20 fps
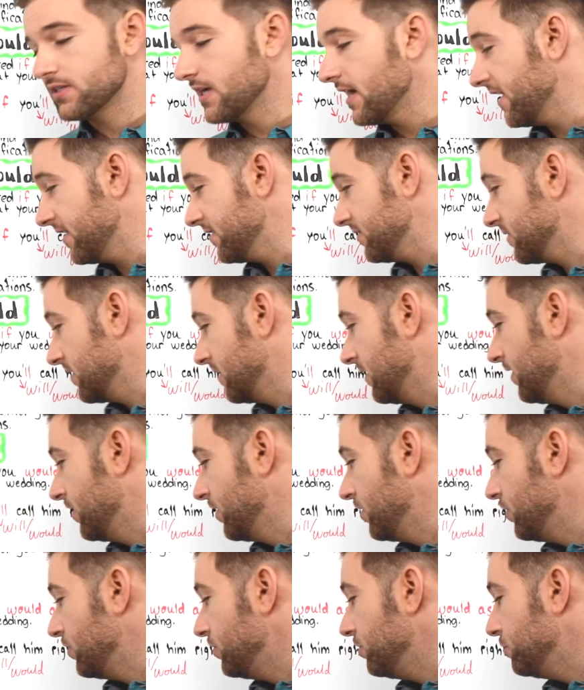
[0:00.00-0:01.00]
guys,
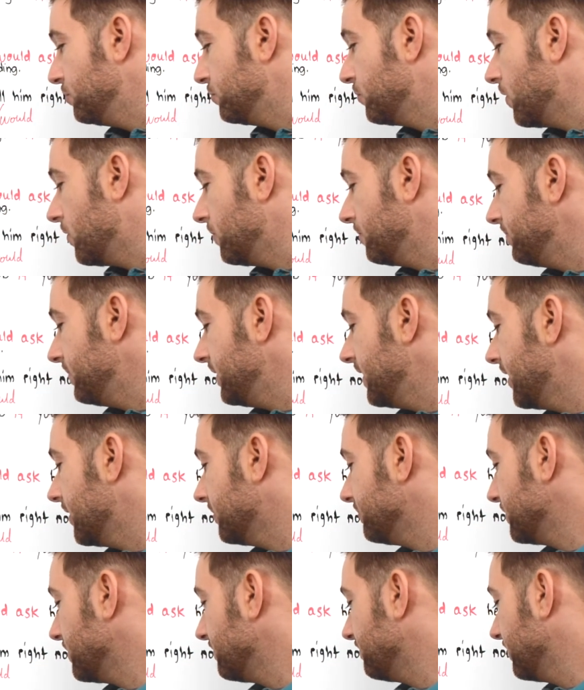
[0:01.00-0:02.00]
you won't be
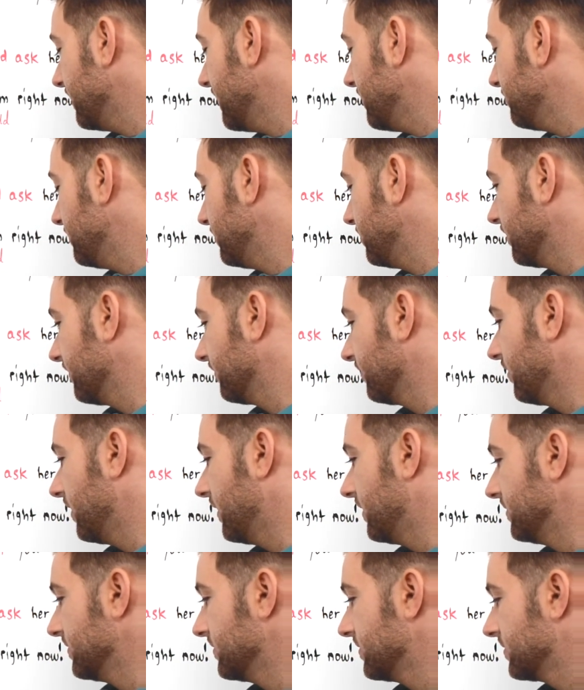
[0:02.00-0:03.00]
able to play with your
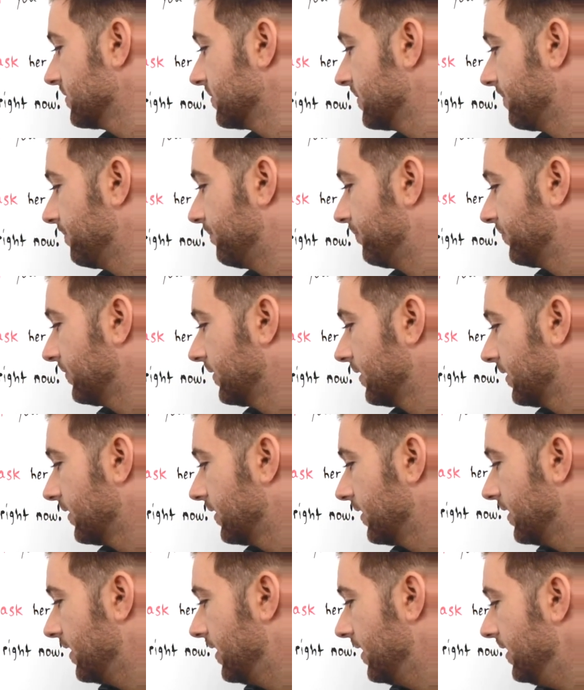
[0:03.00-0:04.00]
friends.
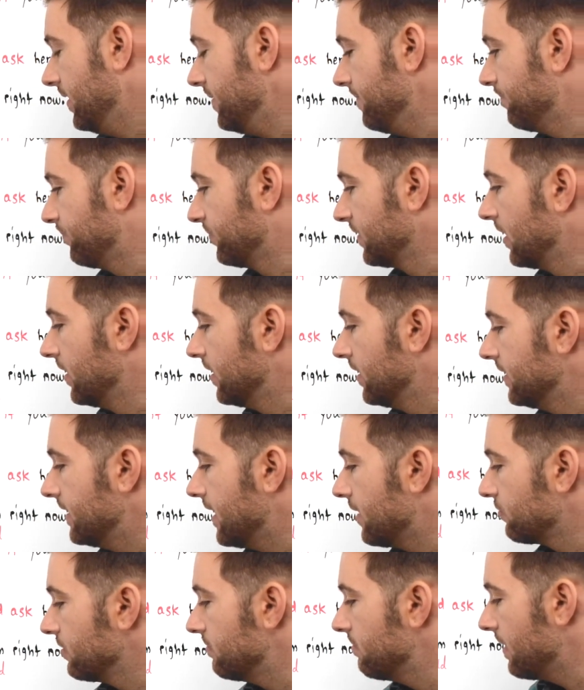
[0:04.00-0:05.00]
Okay?
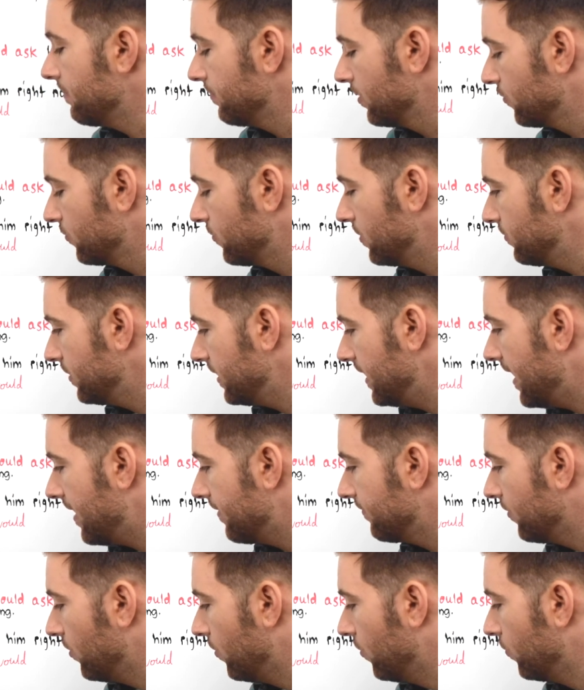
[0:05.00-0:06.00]
Now remember, when we
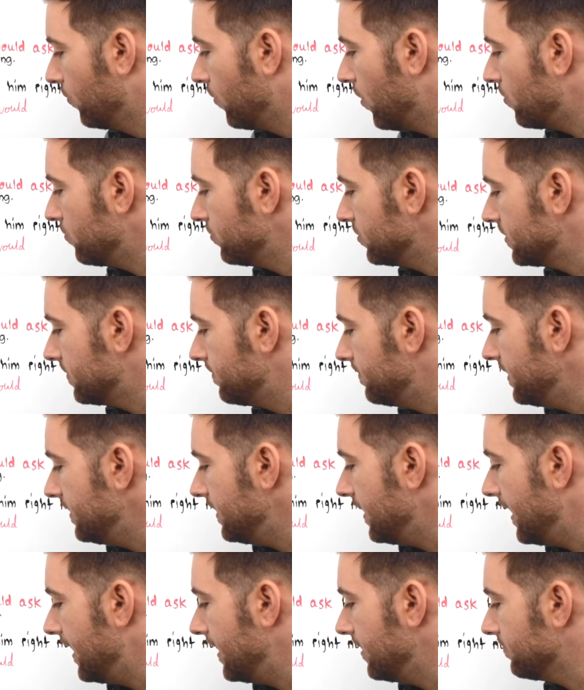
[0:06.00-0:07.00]
have won't
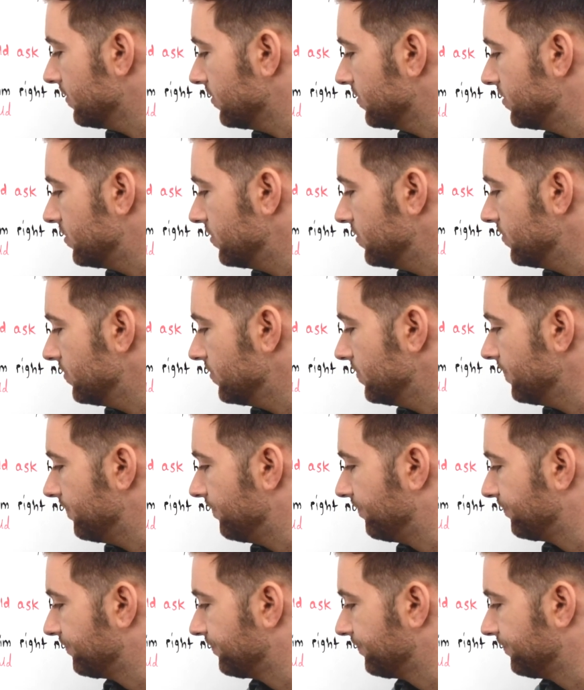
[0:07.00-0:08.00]
be able to,
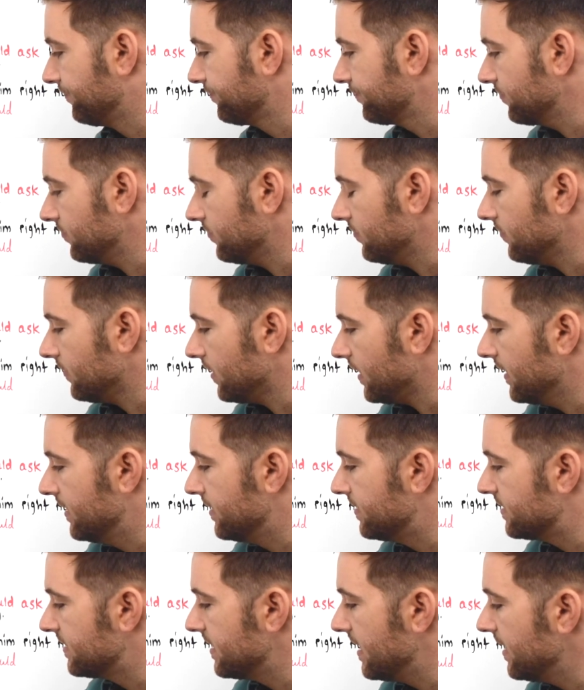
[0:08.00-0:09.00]

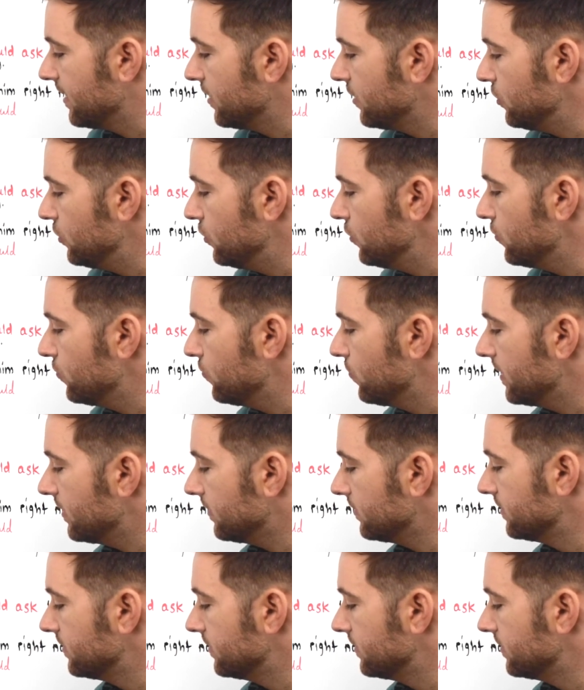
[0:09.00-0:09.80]
it's saying you will